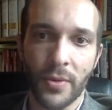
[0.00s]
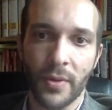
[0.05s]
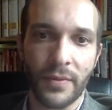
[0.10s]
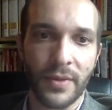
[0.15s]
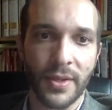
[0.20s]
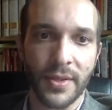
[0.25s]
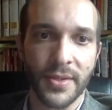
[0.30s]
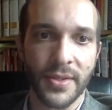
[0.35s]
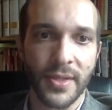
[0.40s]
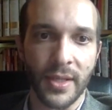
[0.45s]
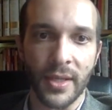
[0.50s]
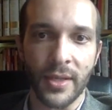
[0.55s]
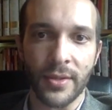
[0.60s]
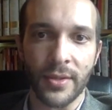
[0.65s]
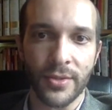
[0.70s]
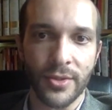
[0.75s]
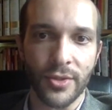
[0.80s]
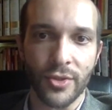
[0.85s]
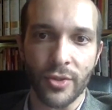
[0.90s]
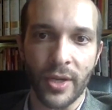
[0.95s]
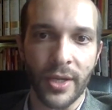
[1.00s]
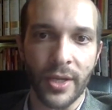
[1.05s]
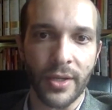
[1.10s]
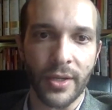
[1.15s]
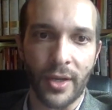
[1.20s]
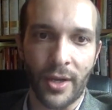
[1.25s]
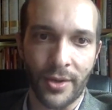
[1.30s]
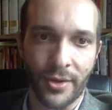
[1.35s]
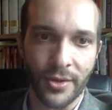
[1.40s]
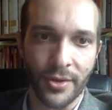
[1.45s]
both of these things to try
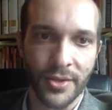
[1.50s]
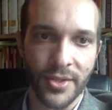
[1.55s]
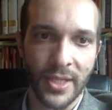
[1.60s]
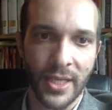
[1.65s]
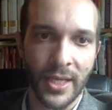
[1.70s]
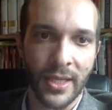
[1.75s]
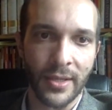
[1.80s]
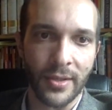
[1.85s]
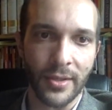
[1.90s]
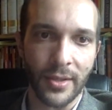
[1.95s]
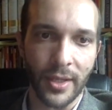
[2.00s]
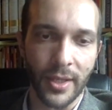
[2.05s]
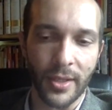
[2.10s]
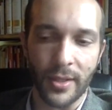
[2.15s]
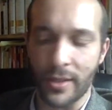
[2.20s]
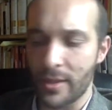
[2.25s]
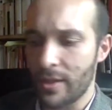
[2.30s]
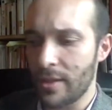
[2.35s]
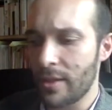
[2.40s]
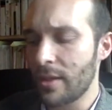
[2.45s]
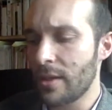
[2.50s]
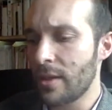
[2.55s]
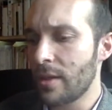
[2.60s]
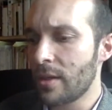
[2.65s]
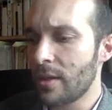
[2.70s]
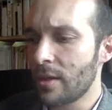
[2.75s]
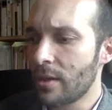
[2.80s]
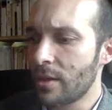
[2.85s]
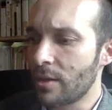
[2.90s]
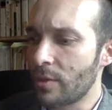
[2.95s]
to understand like,
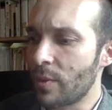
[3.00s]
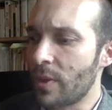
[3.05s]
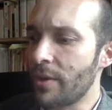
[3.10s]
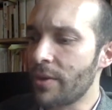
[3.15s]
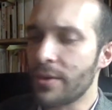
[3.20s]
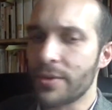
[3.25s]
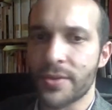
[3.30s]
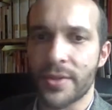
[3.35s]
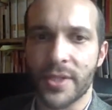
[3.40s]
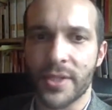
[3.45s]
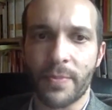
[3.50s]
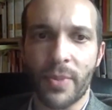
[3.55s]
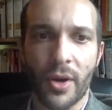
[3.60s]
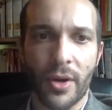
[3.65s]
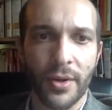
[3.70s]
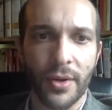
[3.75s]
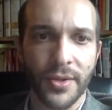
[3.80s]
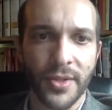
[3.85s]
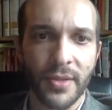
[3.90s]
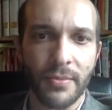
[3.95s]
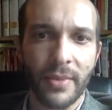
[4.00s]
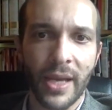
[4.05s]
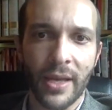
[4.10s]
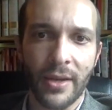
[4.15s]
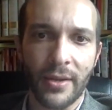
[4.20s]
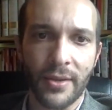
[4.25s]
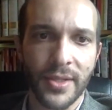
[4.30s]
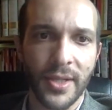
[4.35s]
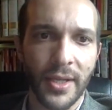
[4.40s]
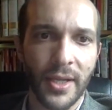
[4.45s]
well, there's this partisan
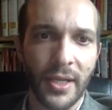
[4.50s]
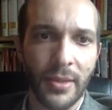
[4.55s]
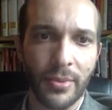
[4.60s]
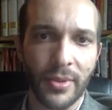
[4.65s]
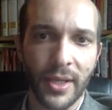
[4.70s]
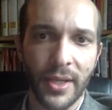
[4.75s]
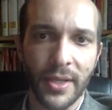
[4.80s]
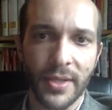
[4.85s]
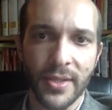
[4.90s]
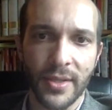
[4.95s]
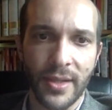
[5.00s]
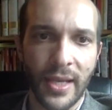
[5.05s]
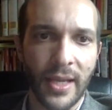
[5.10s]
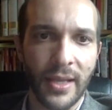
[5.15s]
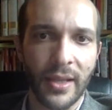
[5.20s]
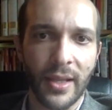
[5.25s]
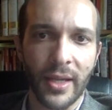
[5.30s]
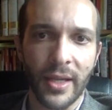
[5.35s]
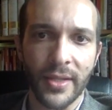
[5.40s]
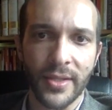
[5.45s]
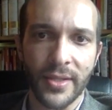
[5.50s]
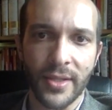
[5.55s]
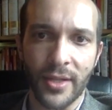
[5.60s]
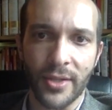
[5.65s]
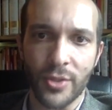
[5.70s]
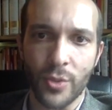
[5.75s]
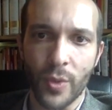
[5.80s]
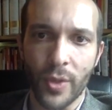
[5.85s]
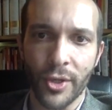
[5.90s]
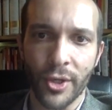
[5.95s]
battle taking place in the headlines and
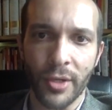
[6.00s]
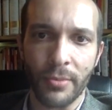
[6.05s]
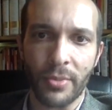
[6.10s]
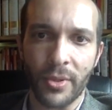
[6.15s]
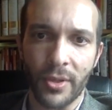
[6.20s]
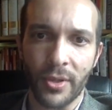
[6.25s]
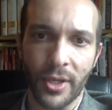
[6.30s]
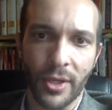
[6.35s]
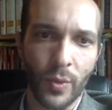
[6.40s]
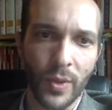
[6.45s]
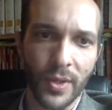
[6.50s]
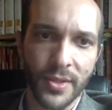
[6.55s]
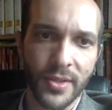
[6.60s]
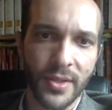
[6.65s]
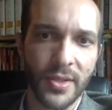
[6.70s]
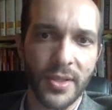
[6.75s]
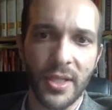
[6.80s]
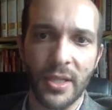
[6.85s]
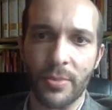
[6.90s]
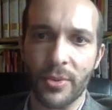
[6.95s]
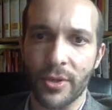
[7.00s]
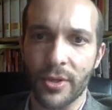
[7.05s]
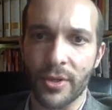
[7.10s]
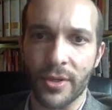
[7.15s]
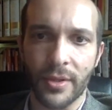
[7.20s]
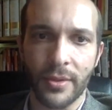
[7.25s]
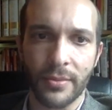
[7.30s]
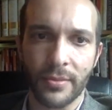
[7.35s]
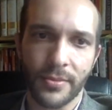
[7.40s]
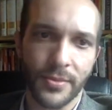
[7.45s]
on Twitter, but like, what's the
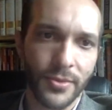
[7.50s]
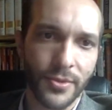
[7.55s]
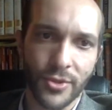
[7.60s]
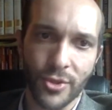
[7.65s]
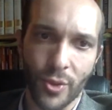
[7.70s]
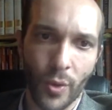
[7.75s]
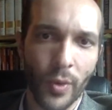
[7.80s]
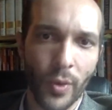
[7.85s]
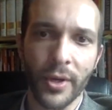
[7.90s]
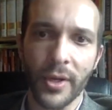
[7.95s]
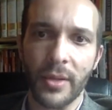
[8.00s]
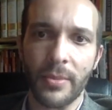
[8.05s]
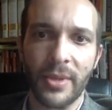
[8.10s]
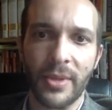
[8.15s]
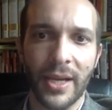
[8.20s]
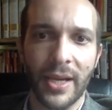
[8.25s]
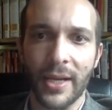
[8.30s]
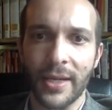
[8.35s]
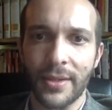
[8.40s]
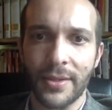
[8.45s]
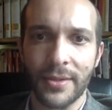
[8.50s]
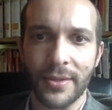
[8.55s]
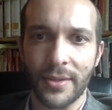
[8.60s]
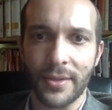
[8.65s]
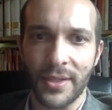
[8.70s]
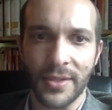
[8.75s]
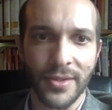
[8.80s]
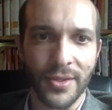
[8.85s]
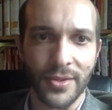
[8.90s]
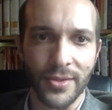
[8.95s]
deeper story behind
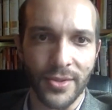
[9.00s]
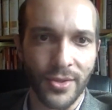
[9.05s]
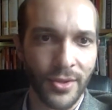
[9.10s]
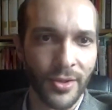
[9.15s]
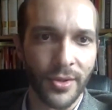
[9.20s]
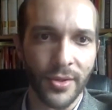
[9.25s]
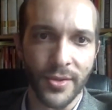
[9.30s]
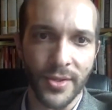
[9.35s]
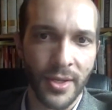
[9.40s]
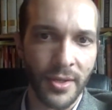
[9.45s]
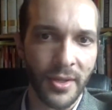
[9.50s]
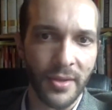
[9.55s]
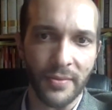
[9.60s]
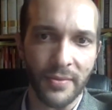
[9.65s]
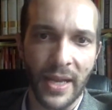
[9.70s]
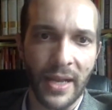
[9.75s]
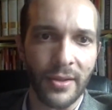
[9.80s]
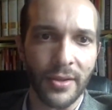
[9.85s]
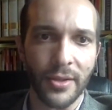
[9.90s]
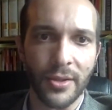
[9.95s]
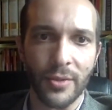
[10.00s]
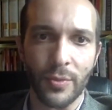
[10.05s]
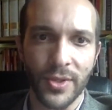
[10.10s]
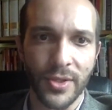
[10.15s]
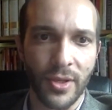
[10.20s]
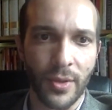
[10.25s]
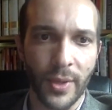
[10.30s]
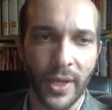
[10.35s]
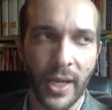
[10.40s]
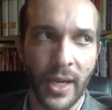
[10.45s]
these concerns? Are they valid?
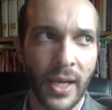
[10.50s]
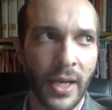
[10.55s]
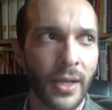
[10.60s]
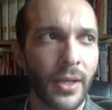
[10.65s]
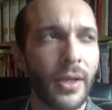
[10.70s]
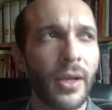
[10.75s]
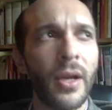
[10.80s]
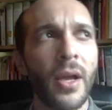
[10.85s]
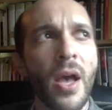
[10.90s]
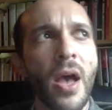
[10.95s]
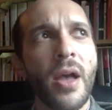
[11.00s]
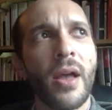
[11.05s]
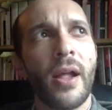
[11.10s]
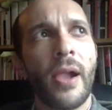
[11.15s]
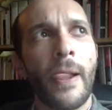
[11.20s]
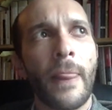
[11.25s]
What's going on?